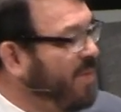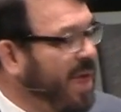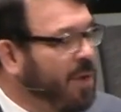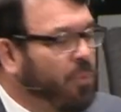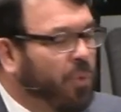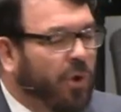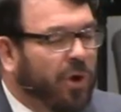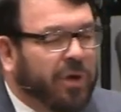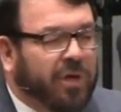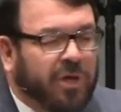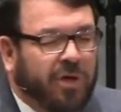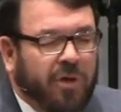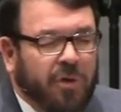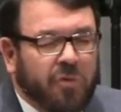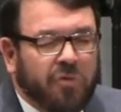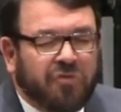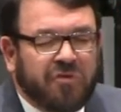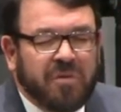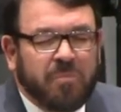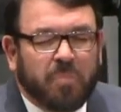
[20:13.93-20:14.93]
They were
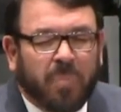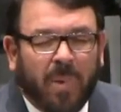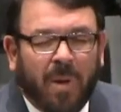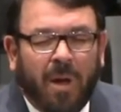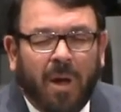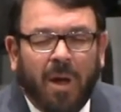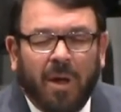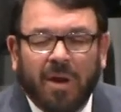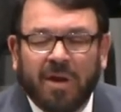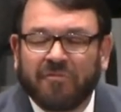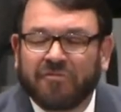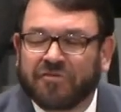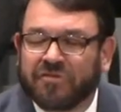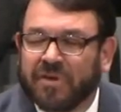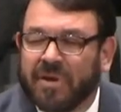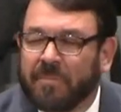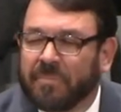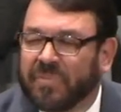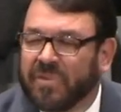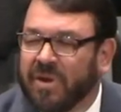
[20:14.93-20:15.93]
accusing Paul of
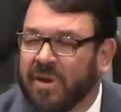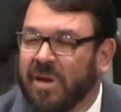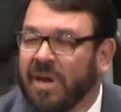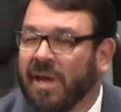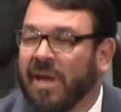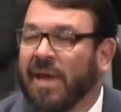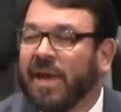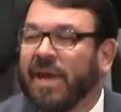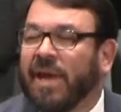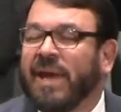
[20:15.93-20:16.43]
something